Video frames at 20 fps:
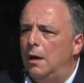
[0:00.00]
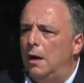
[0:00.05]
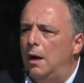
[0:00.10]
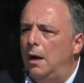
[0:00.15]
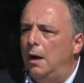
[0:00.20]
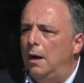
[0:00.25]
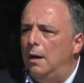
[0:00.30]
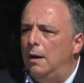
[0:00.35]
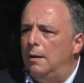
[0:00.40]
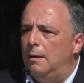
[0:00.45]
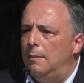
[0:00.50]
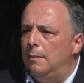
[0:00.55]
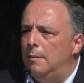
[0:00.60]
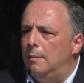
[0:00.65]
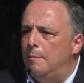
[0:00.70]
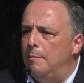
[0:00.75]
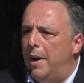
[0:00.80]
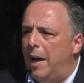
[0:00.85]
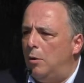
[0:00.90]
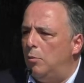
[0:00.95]
uh,
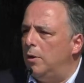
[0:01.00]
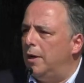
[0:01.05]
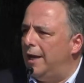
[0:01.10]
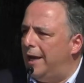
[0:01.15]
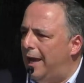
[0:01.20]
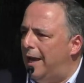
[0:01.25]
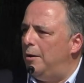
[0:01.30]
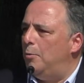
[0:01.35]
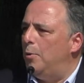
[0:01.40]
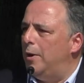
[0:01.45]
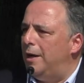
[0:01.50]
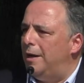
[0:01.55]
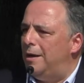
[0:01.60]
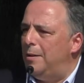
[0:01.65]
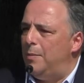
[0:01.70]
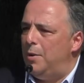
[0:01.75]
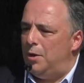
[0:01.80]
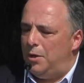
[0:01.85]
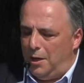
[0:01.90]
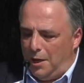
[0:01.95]
Mountain Gateway
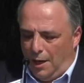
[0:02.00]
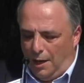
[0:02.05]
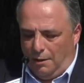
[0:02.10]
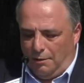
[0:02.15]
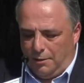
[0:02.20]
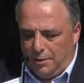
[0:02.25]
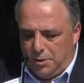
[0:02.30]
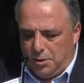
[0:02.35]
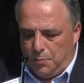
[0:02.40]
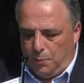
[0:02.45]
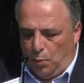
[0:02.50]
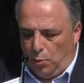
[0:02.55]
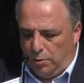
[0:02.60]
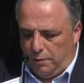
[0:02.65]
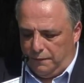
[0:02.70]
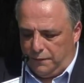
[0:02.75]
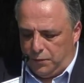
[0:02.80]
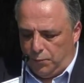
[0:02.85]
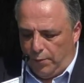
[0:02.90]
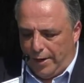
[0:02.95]
Community College Board
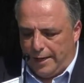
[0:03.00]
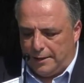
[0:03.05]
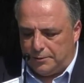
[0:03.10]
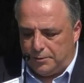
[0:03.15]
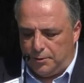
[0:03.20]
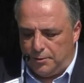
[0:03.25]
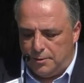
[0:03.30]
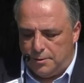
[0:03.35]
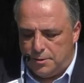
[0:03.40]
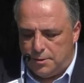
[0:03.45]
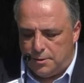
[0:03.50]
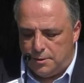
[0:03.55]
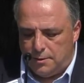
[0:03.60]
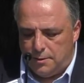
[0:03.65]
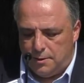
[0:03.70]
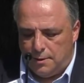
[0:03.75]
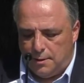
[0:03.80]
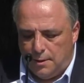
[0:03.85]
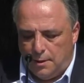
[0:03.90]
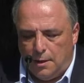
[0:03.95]
of Directors,
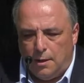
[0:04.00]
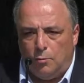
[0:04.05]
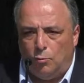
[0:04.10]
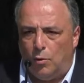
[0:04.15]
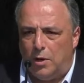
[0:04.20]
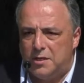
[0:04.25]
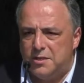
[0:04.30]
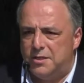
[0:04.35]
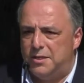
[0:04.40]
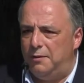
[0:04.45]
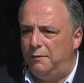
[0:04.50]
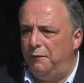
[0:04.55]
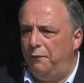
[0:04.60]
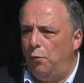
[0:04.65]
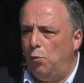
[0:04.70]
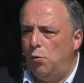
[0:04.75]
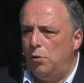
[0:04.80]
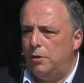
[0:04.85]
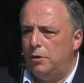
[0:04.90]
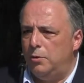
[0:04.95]
Rusty
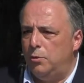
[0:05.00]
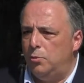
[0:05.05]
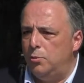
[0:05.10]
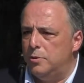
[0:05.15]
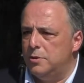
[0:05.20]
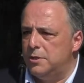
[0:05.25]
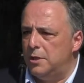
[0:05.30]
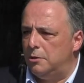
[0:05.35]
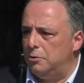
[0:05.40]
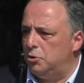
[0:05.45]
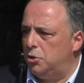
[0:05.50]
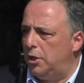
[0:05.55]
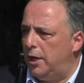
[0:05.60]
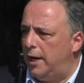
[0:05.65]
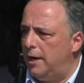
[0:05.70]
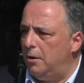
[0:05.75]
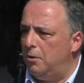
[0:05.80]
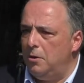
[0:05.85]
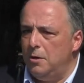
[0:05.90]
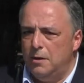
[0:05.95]
Ford, who is our
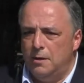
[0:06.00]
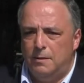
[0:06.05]
chair,